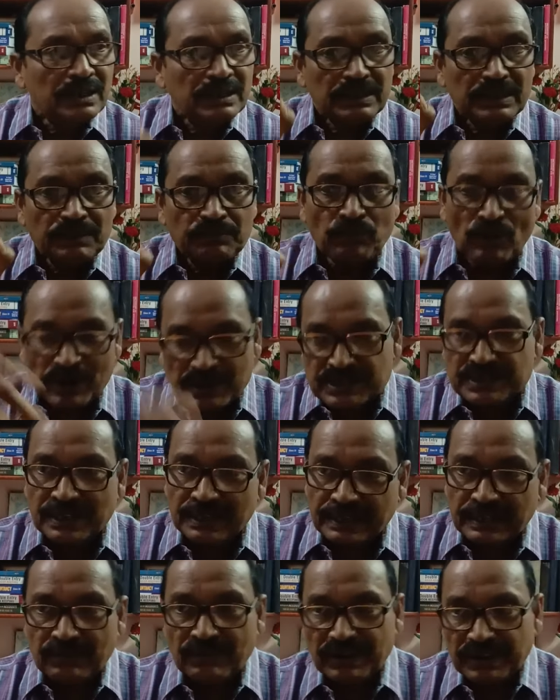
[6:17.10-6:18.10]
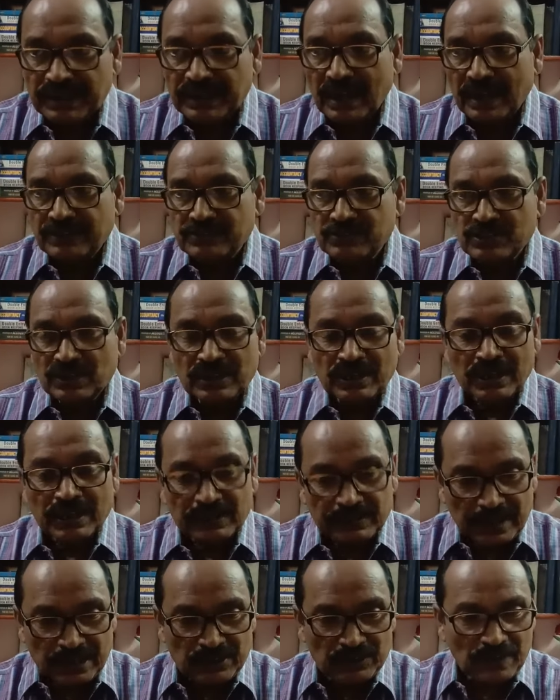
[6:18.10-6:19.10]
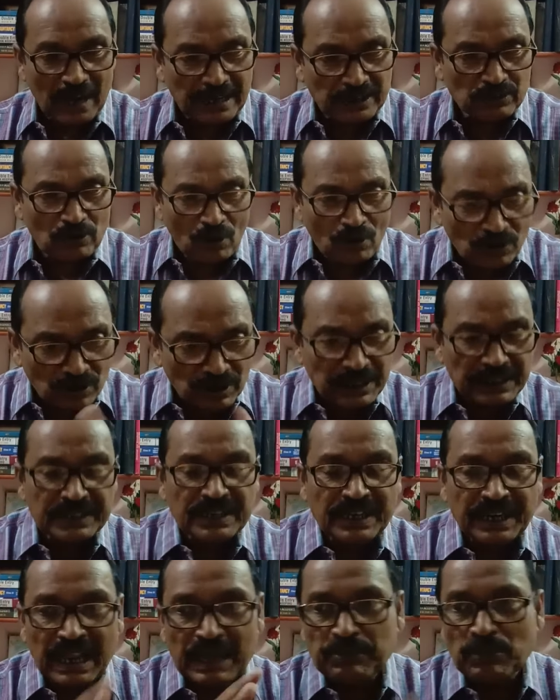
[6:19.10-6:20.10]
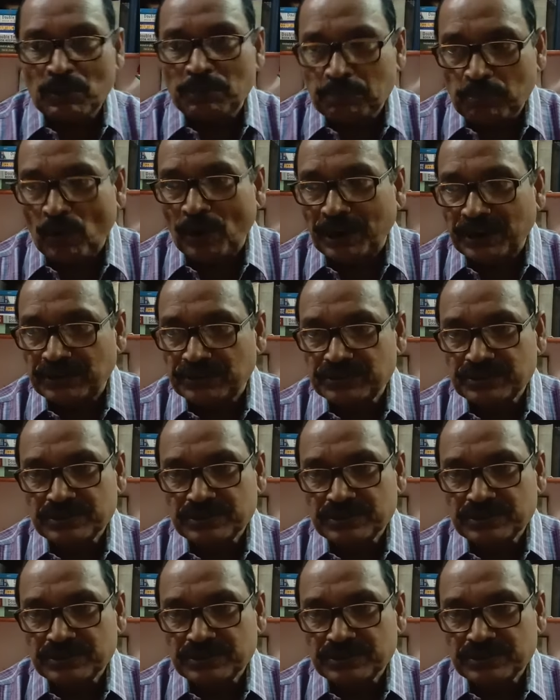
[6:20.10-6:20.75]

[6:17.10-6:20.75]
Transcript: points are given in answer, then you write only the name of point.